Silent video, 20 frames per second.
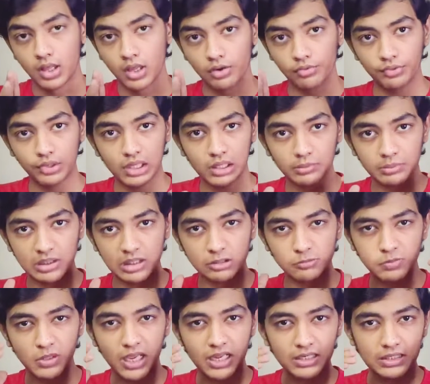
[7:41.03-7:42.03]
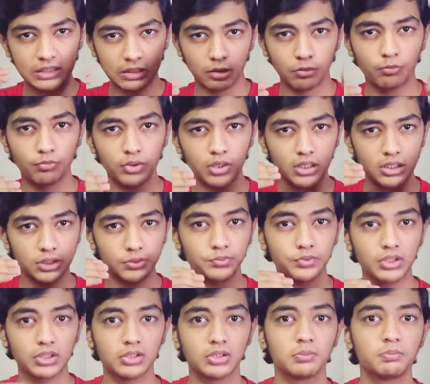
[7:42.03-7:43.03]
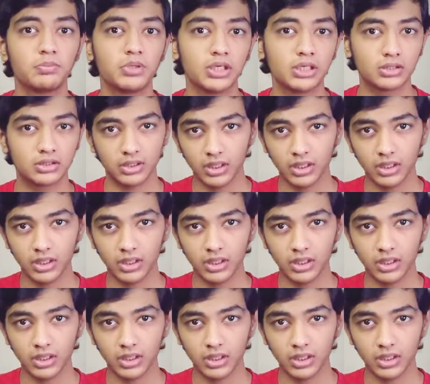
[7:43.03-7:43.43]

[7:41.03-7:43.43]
Realme is planning a really big